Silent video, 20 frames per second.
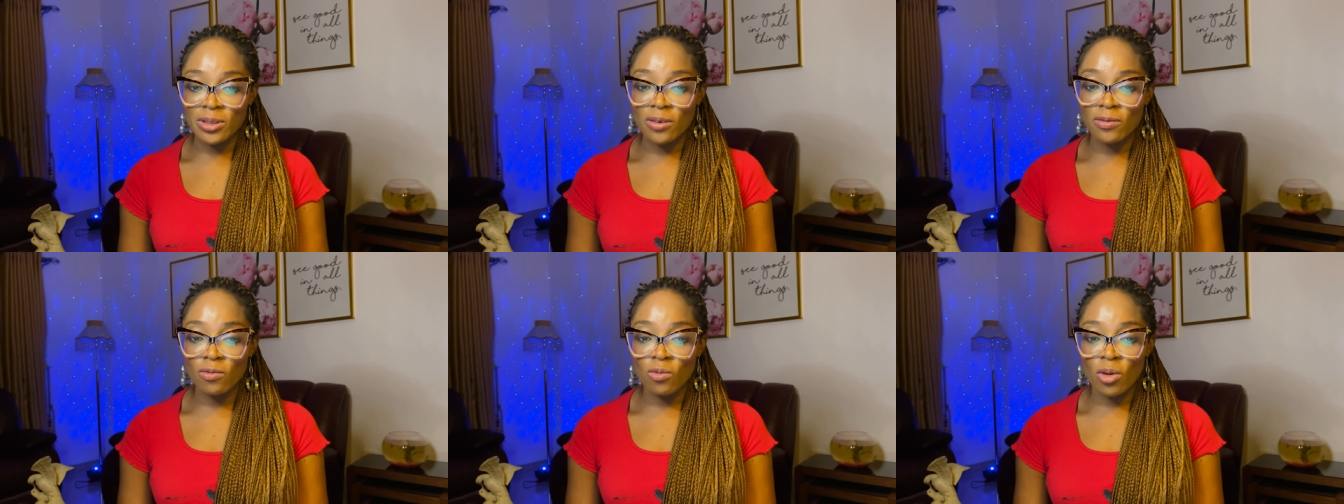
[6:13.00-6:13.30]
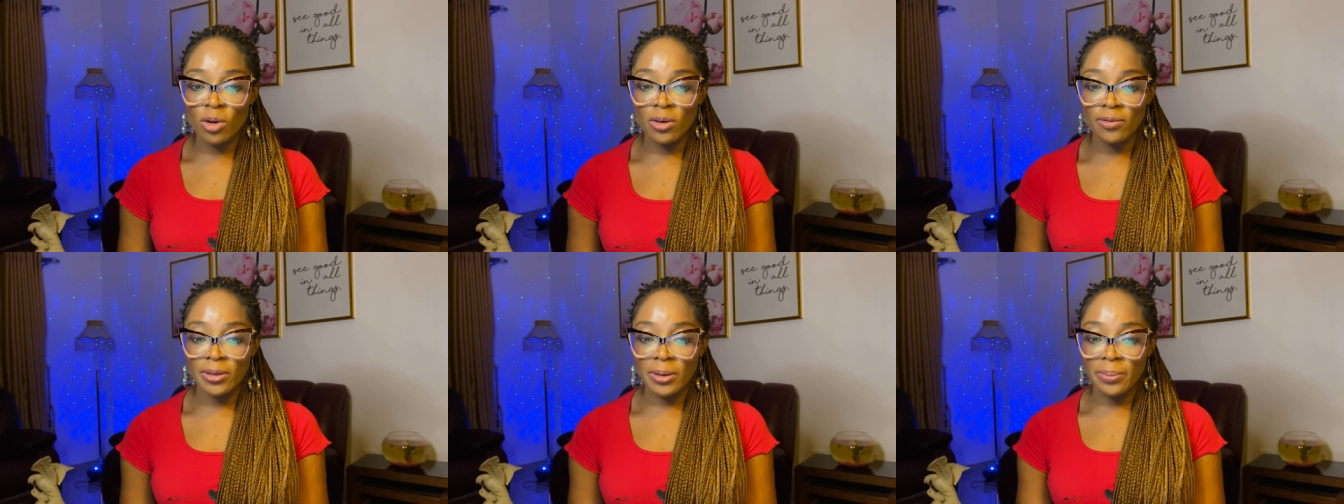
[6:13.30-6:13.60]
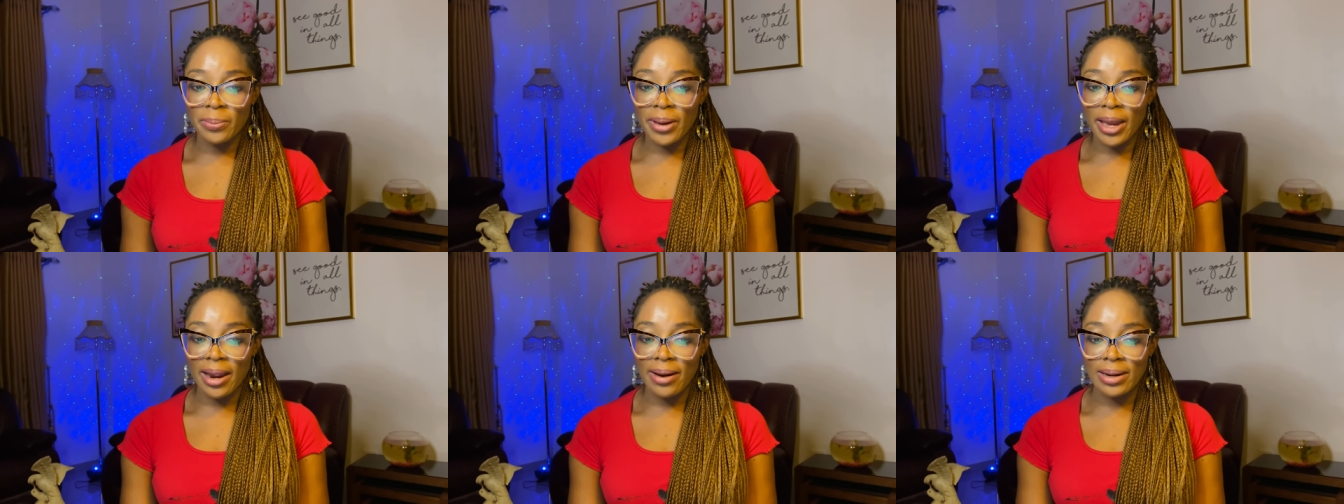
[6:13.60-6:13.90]
of one of the
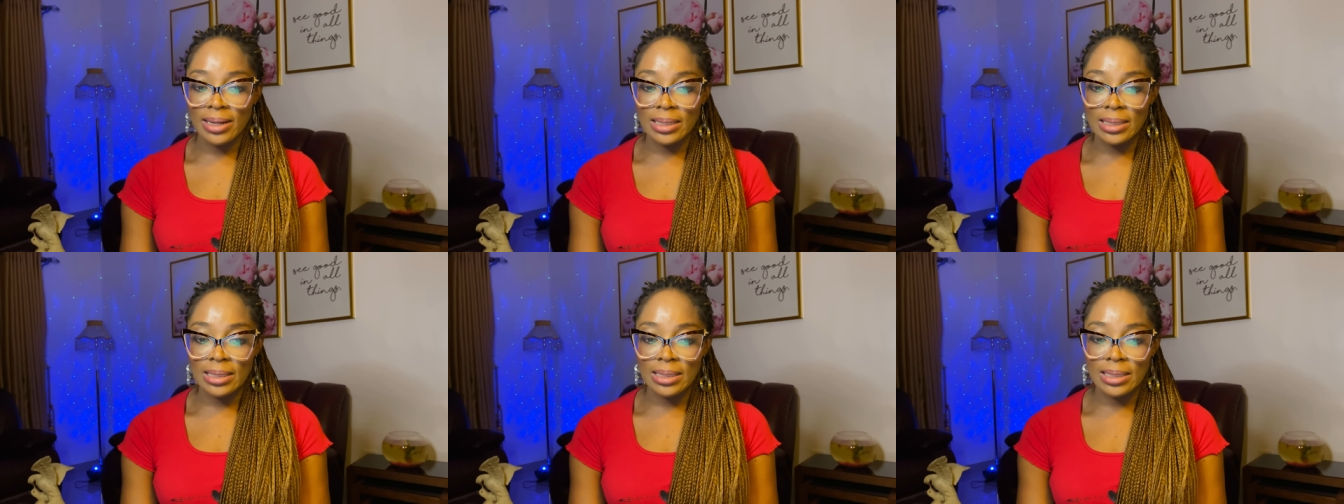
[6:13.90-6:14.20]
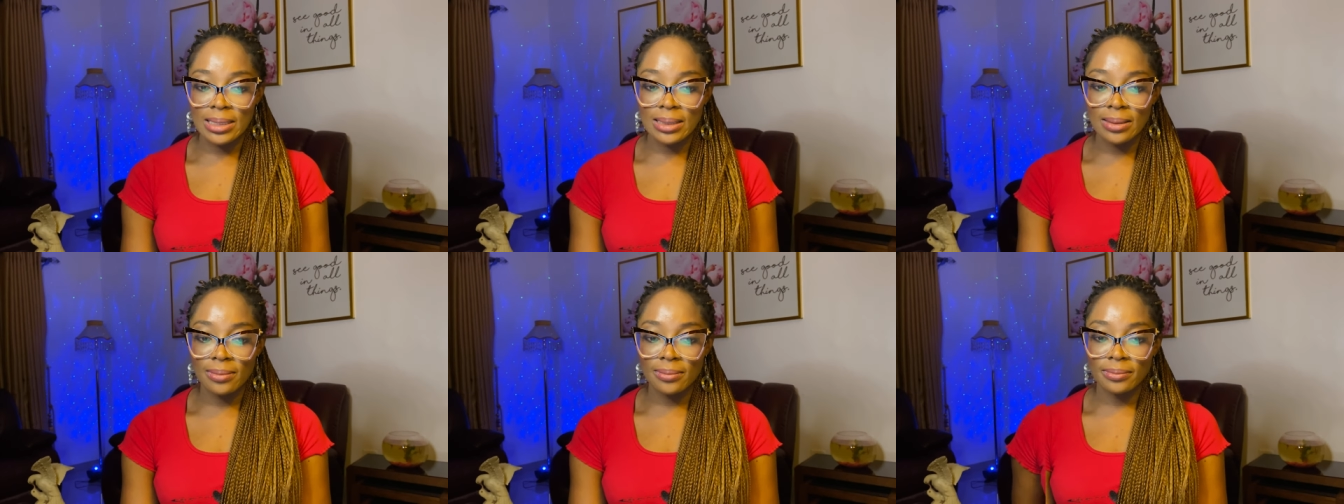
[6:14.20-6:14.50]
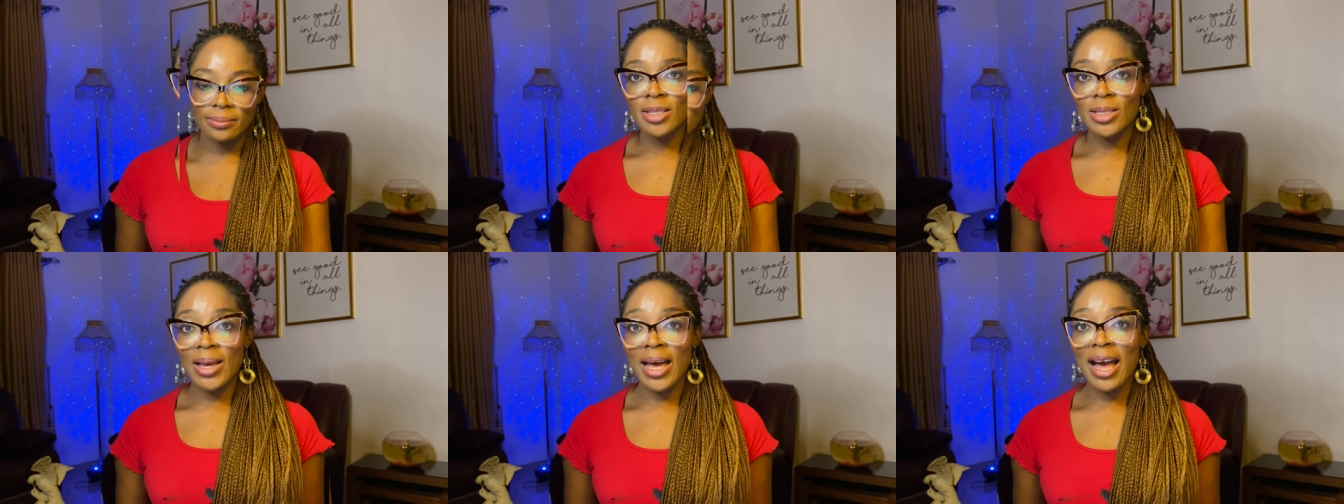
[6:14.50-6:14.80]
parents.
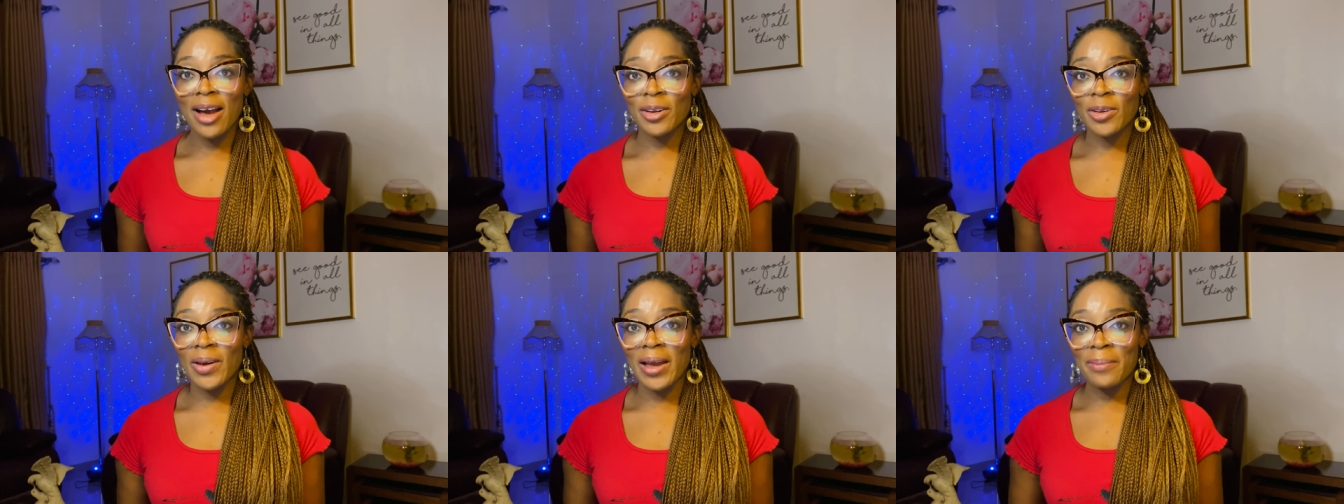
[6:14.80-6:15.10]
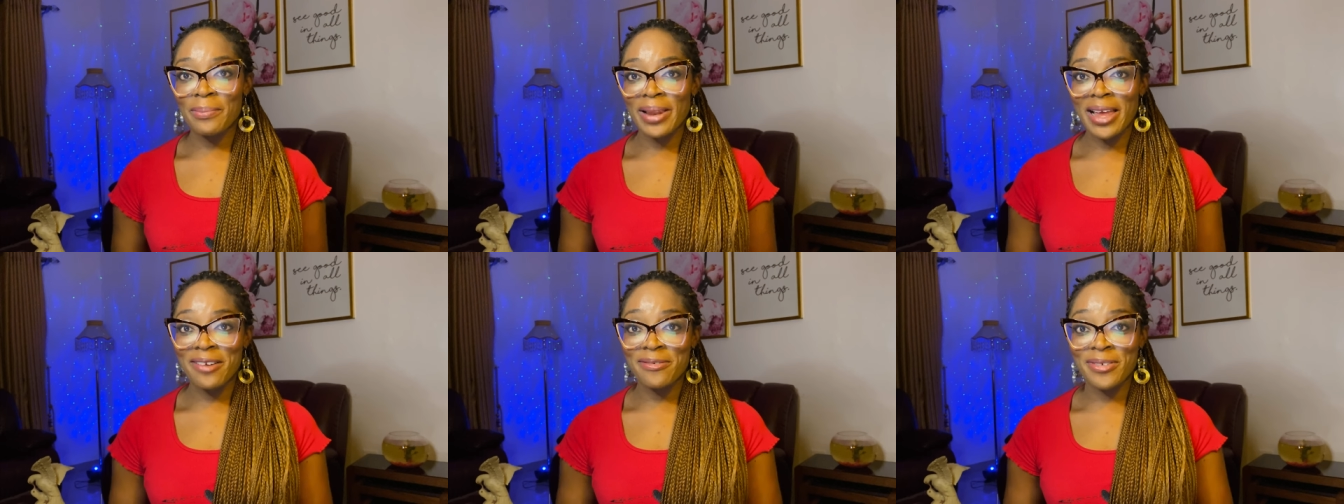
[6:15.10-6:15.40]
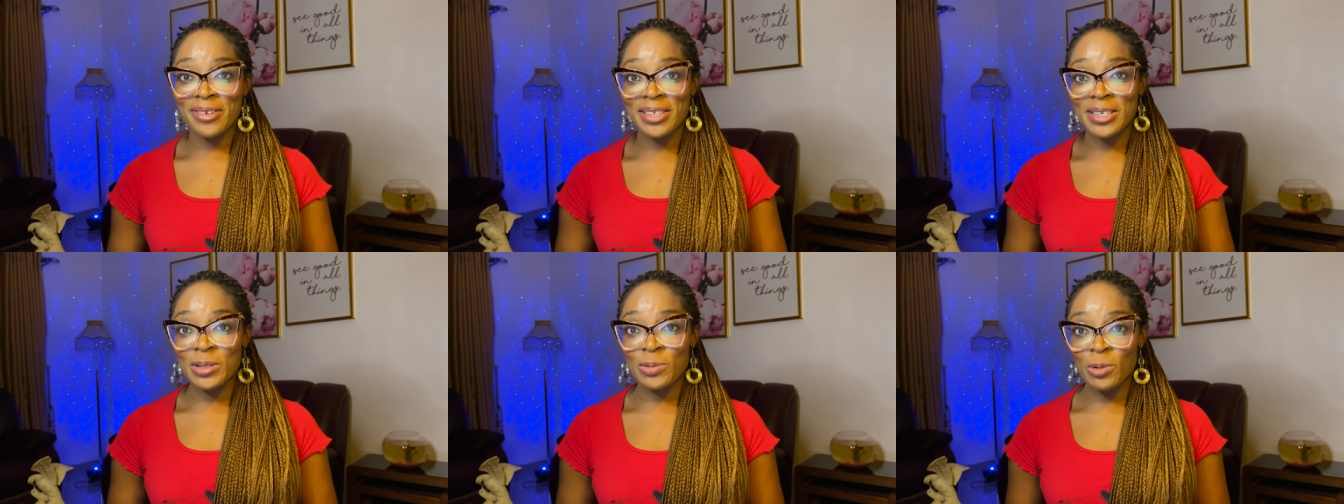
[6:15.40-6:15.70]
So how do you apply for
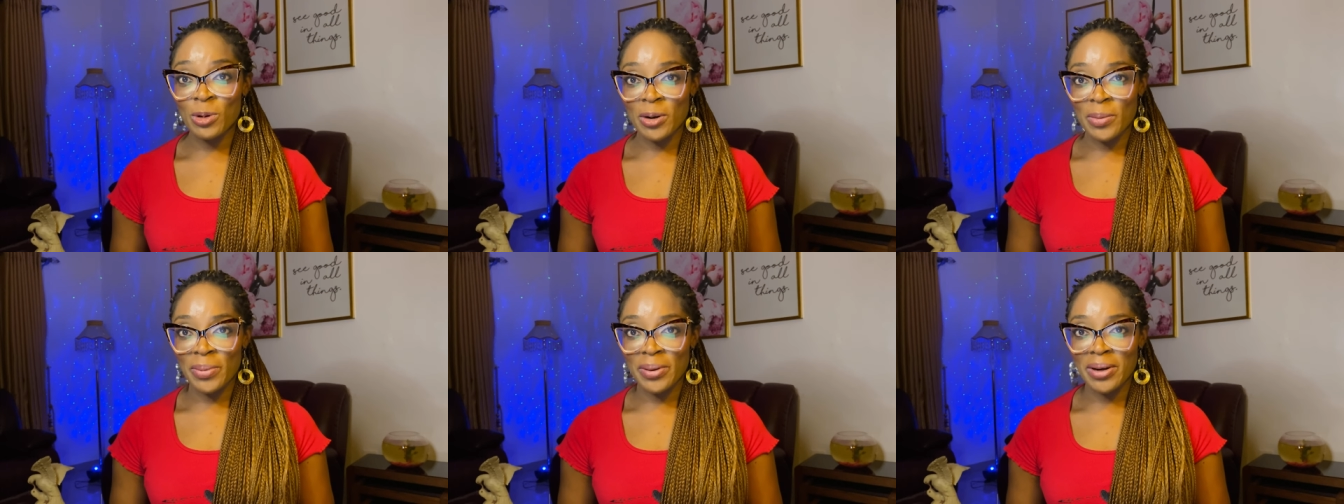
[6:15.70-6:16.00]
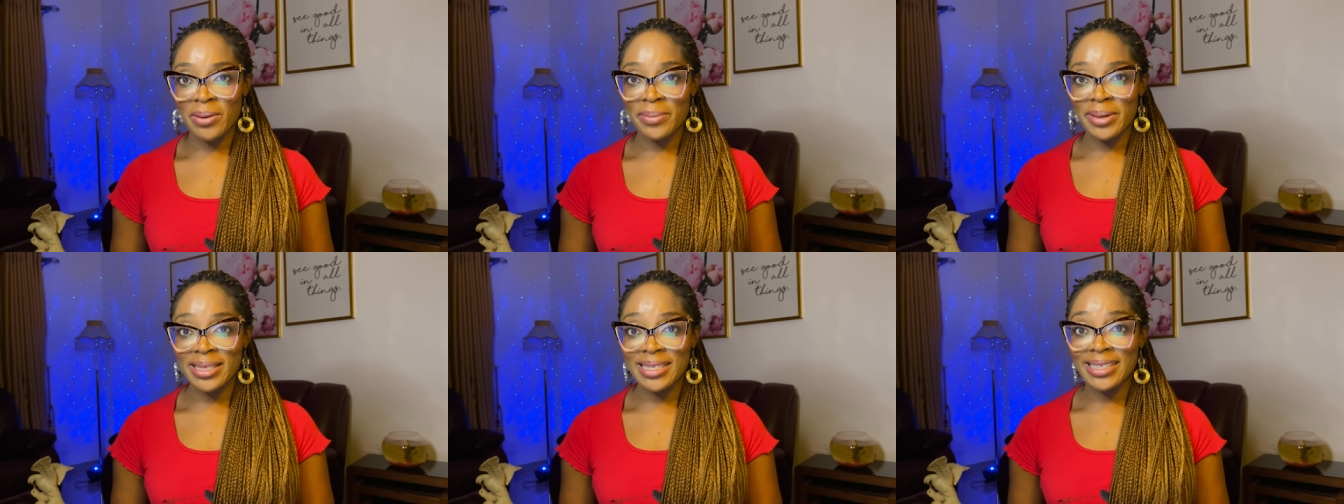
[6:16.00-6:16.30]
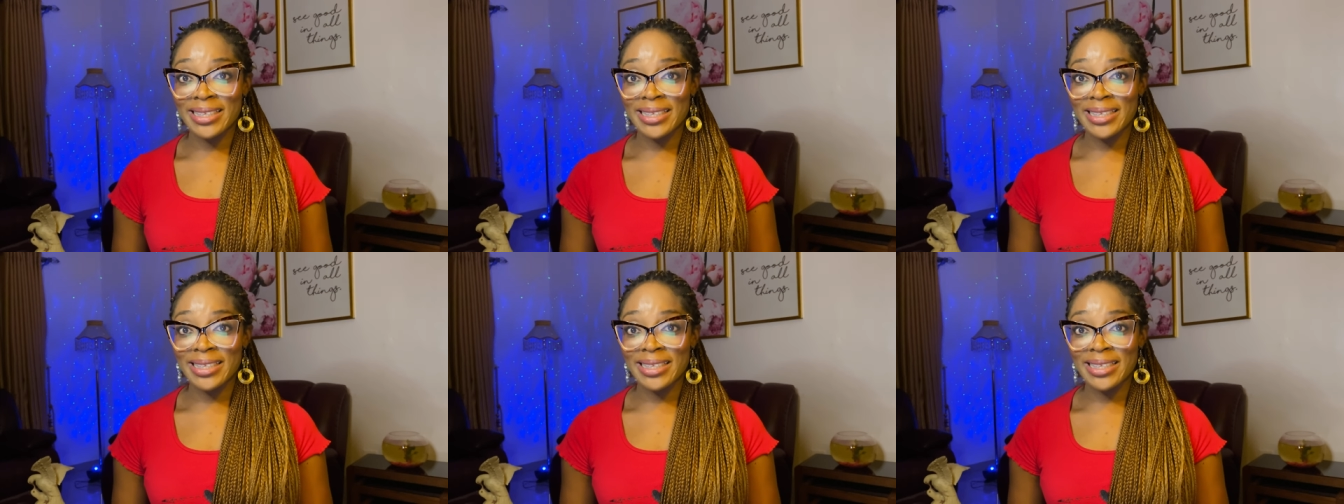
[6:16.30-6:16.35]
this work permit?